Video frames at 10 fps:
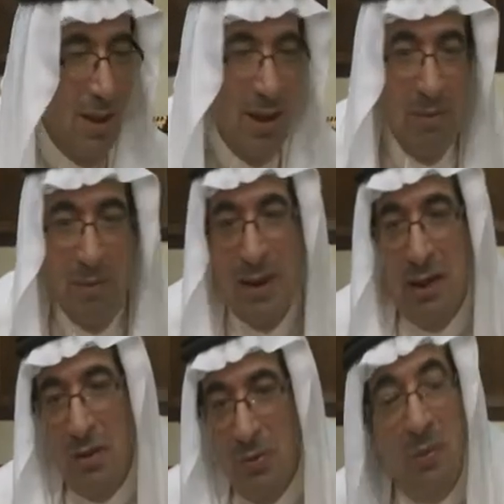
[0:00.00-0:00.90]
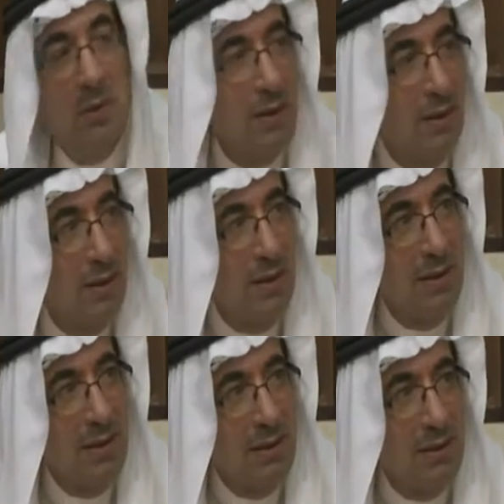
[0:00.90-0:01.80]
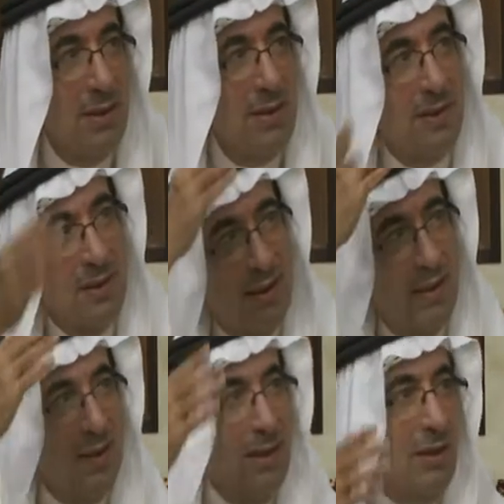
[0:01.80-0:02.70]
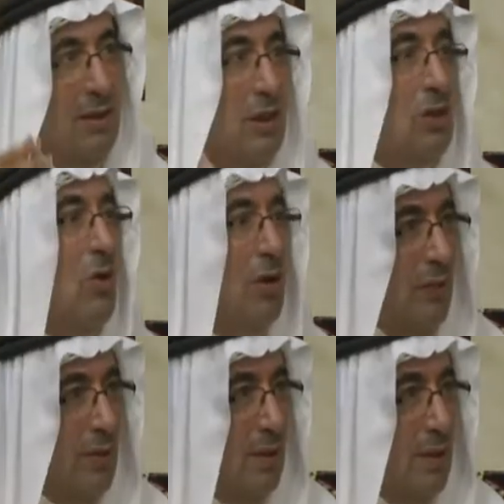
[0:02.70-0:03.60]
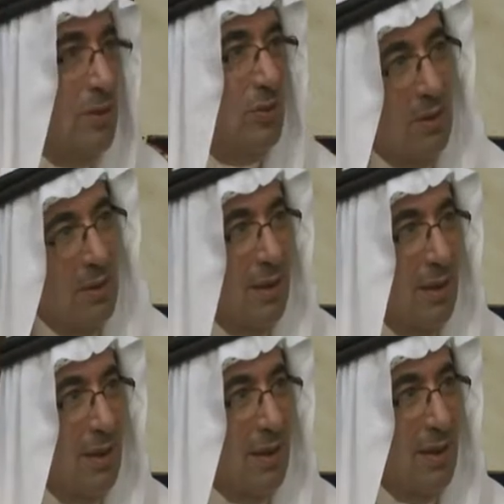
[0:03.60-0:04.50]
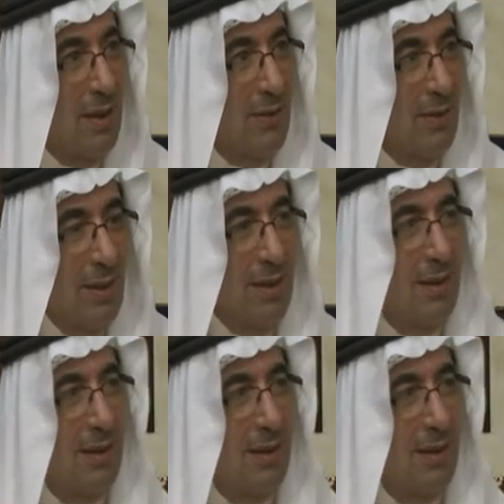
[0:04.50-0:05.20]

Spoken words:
a man and a woman, since the dawn of the history, right?